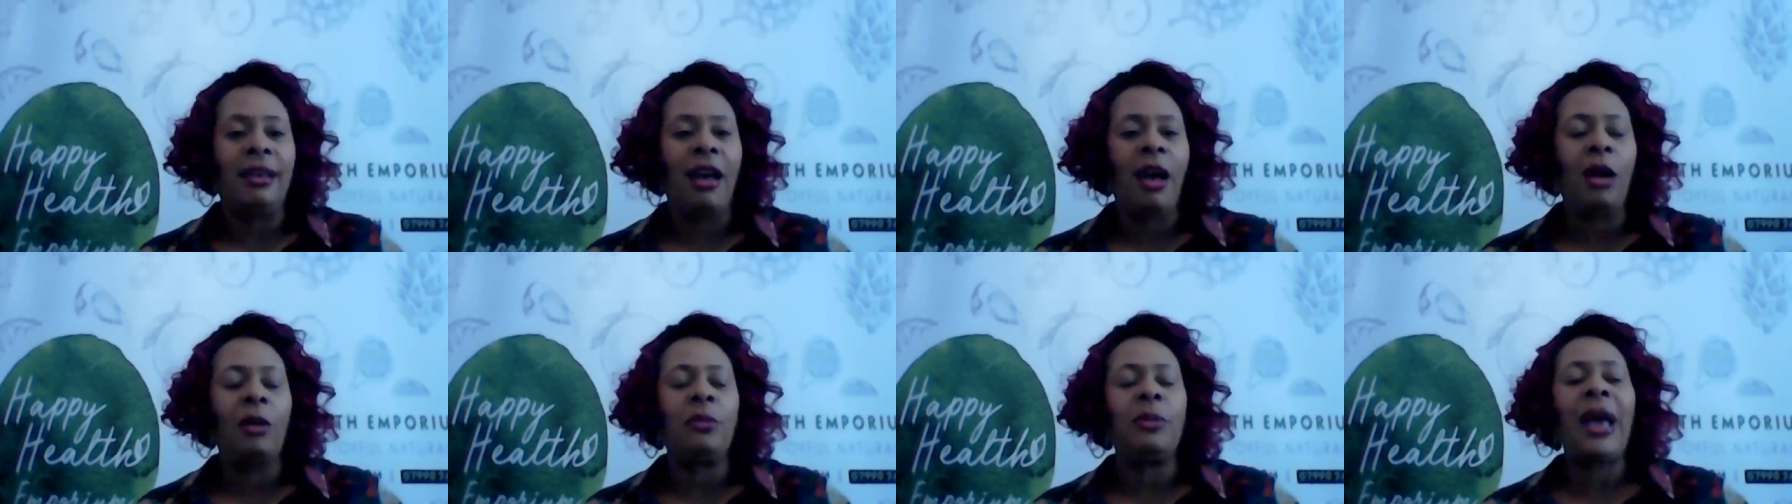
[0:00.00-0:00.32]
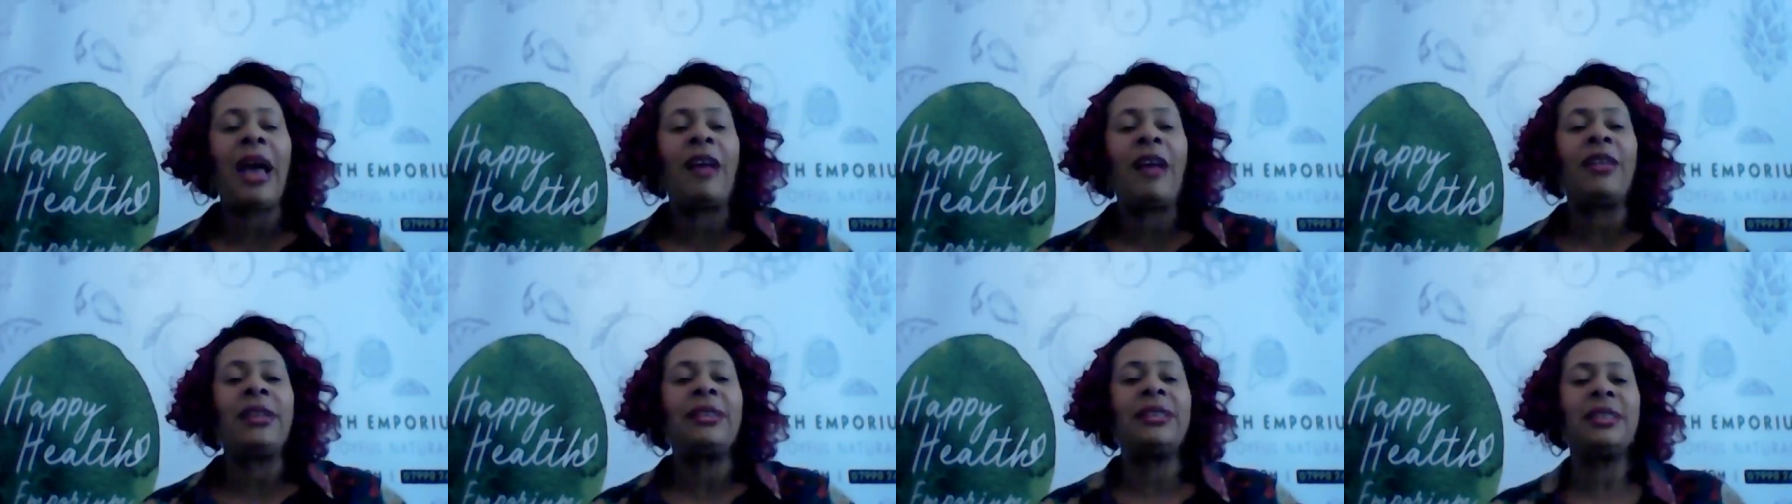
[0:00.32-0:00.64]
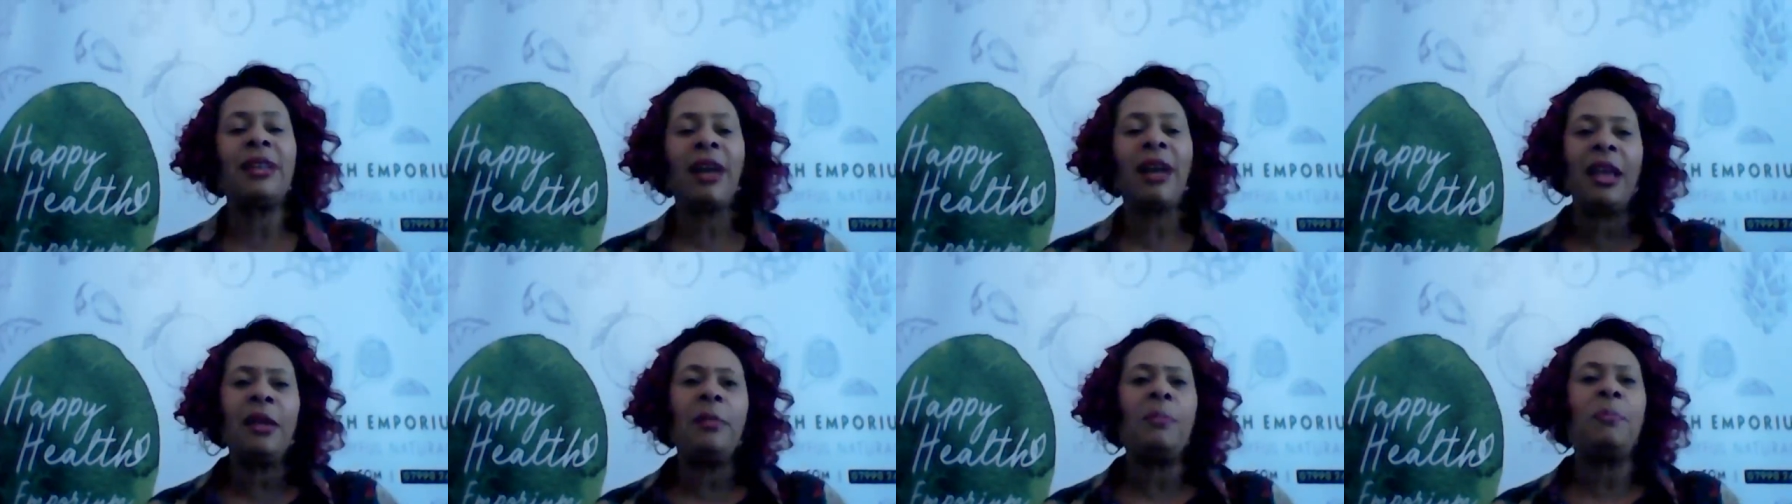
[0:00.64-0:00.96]
I would have
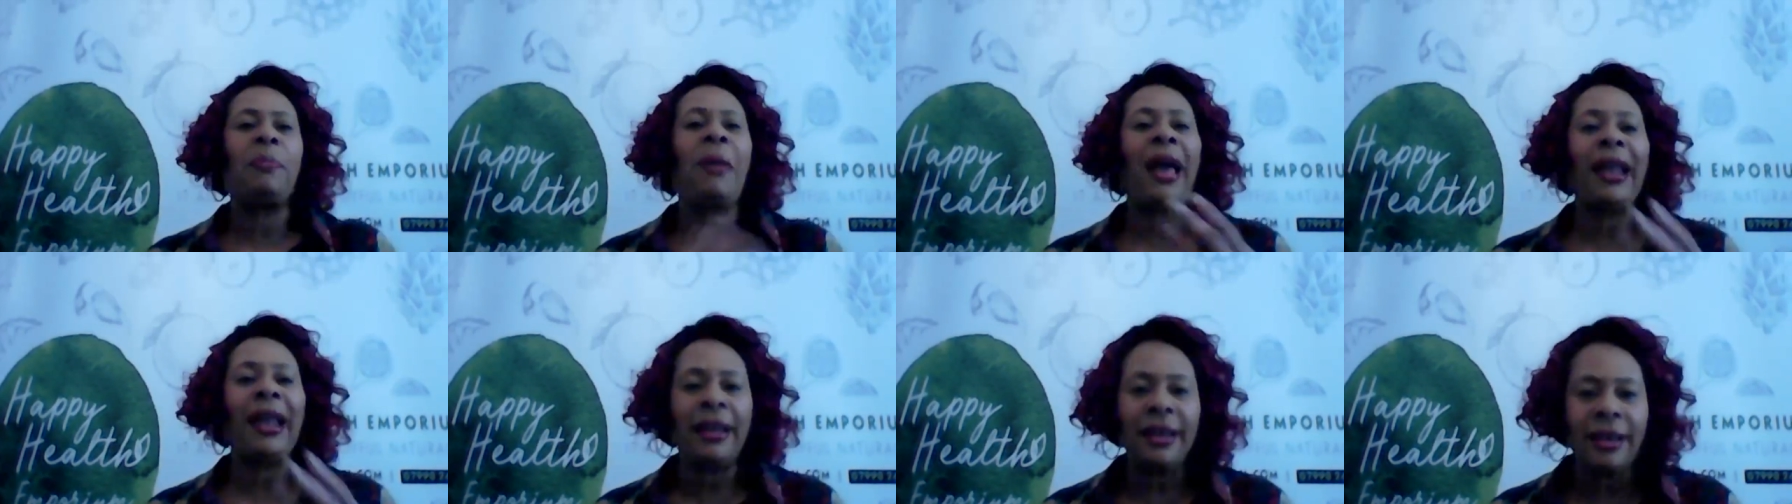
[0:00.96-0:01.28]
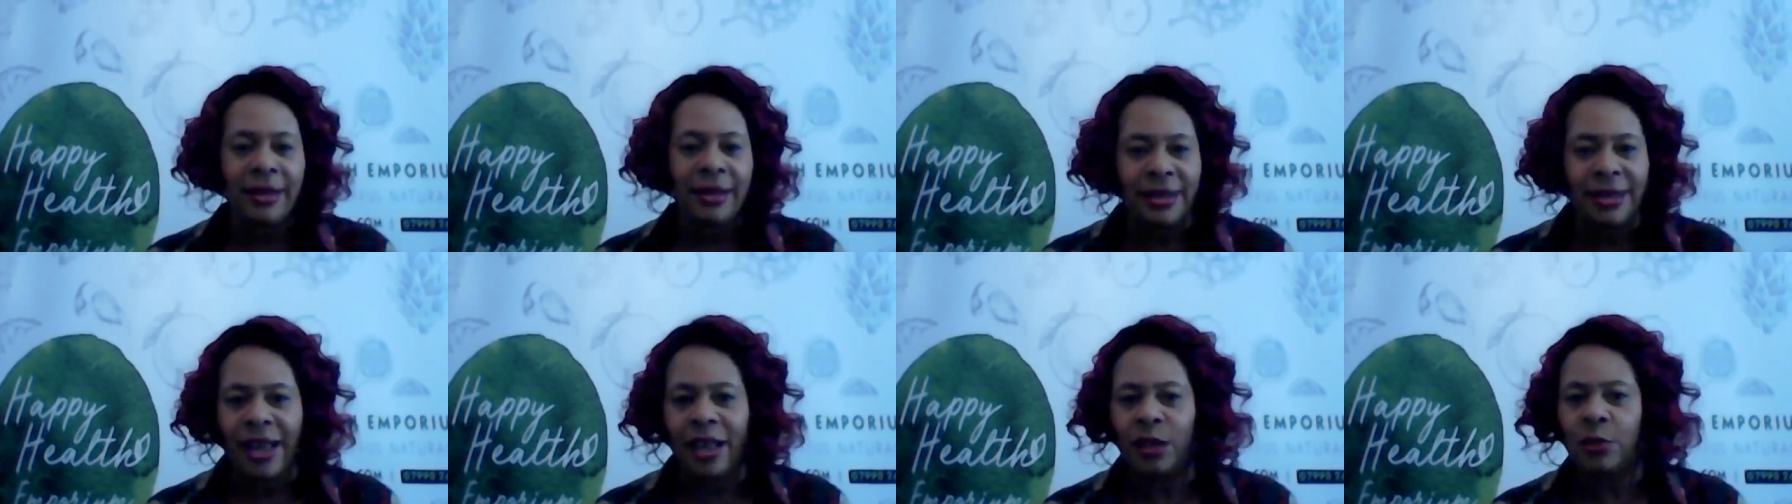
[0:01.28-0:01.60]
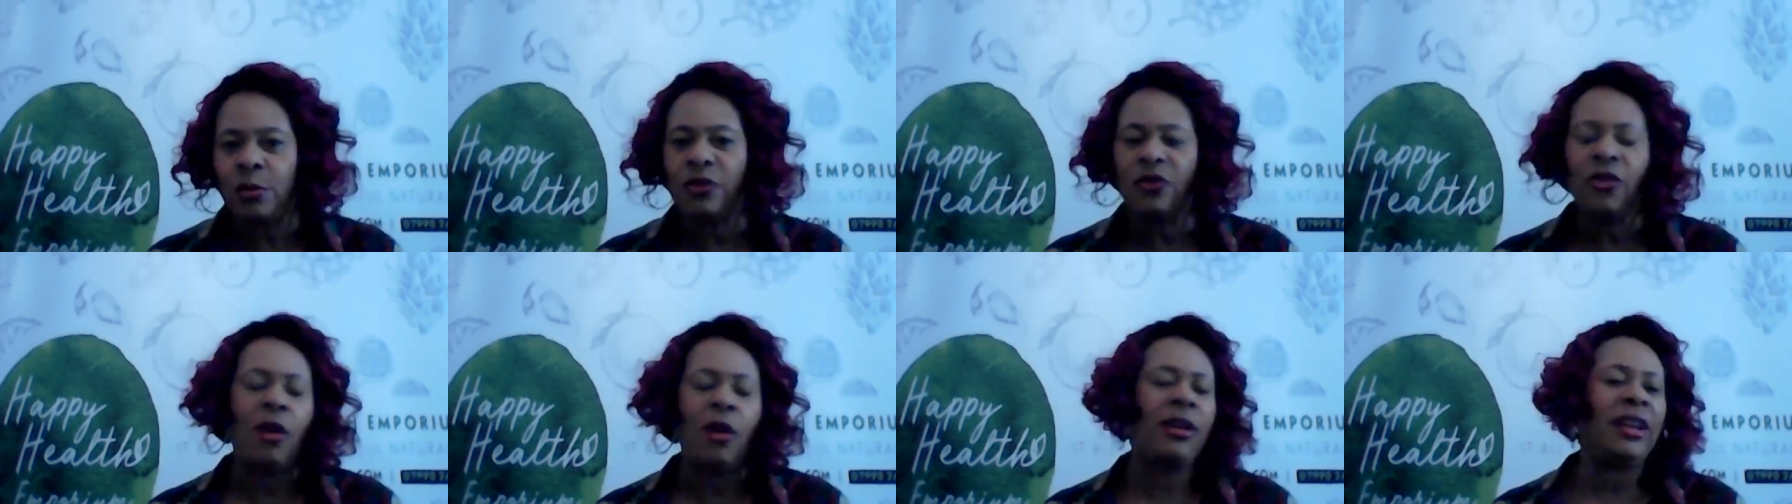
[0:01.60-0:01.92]
anxiety, panic attacks
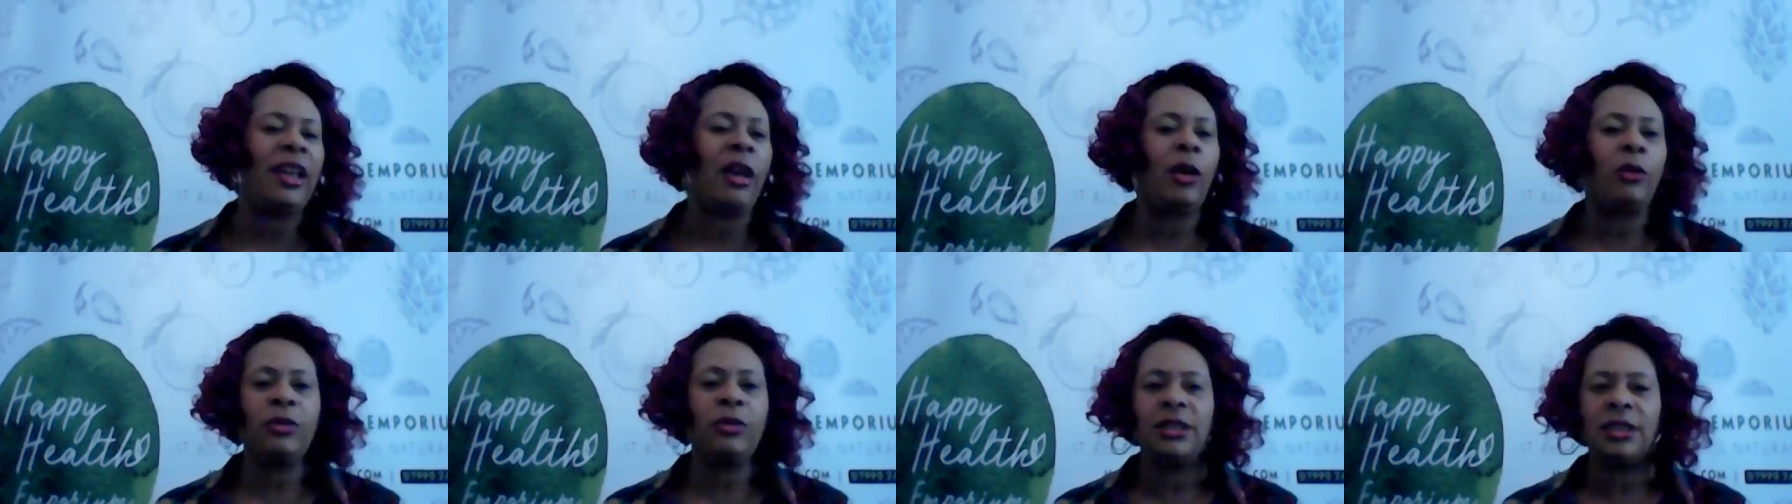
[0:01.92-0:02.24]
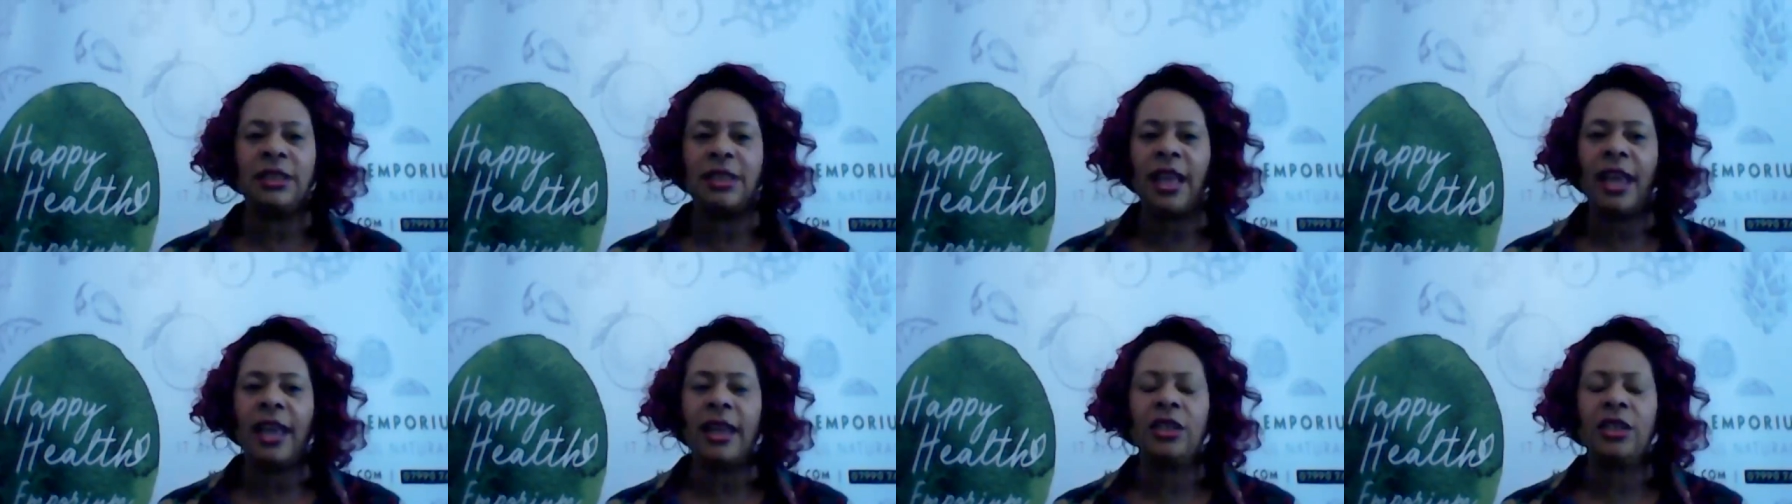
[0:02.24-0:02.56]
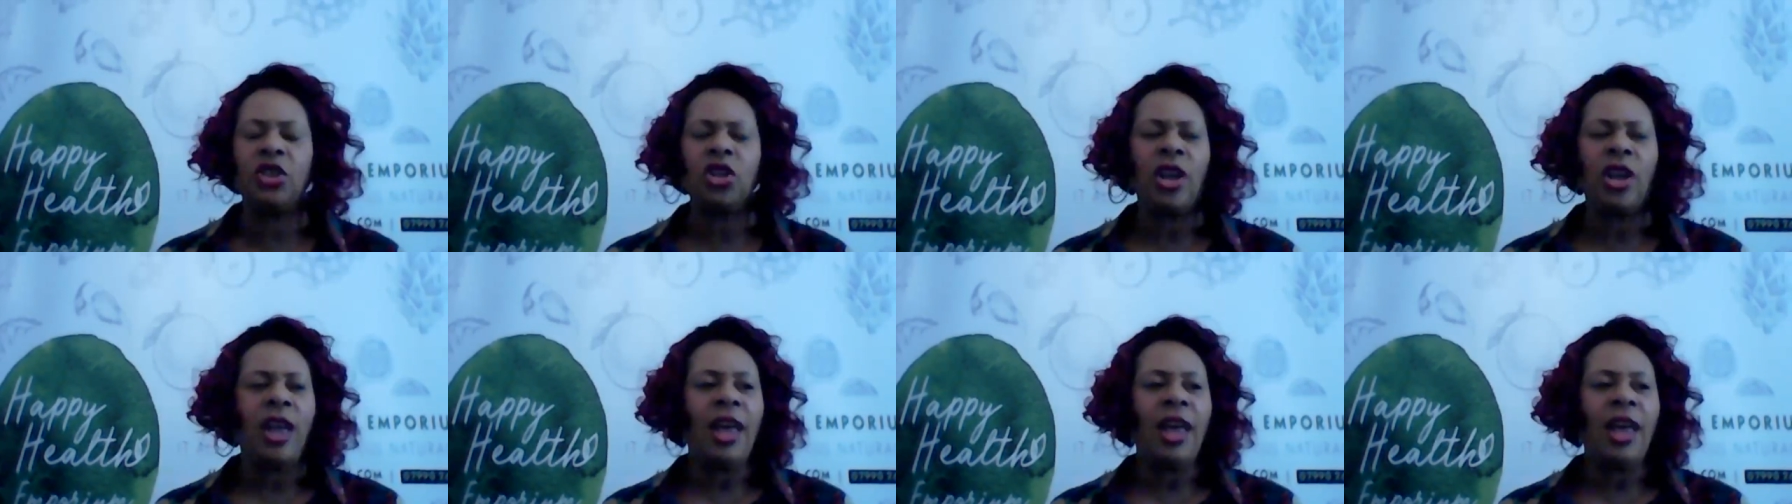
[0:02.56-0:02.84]
before I get on stage.